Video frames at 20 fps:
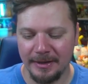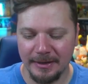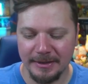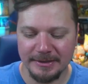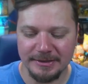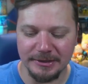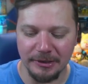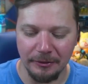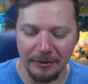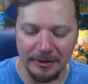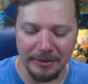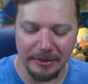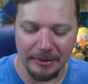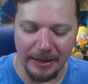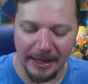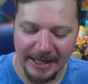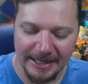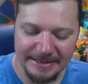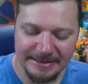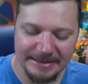So
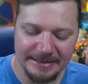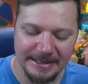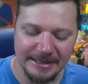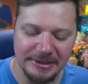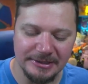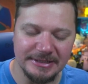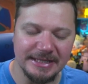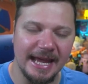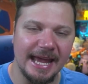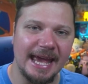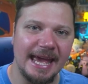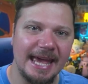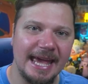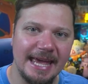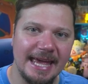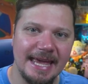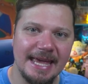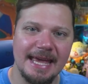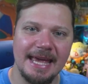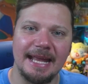unless there's a
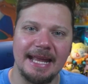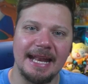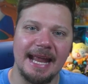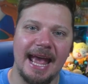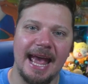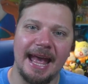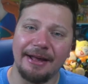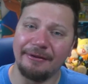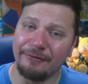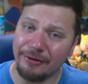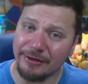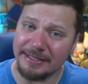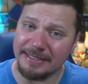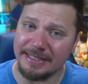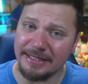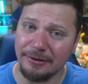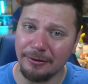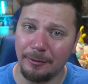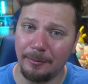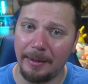hit in every
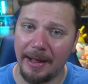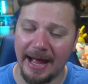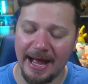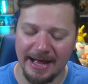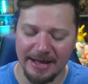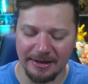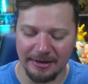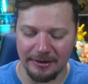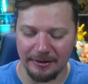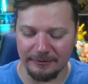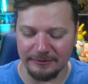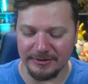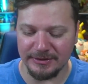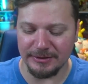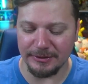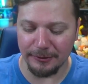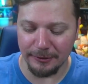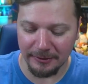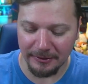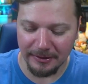single pack of
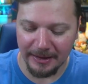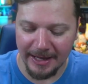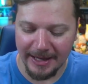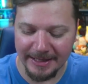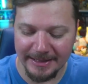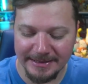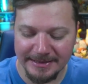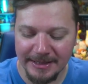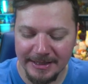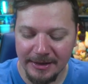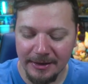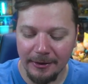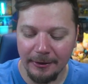Snorlax,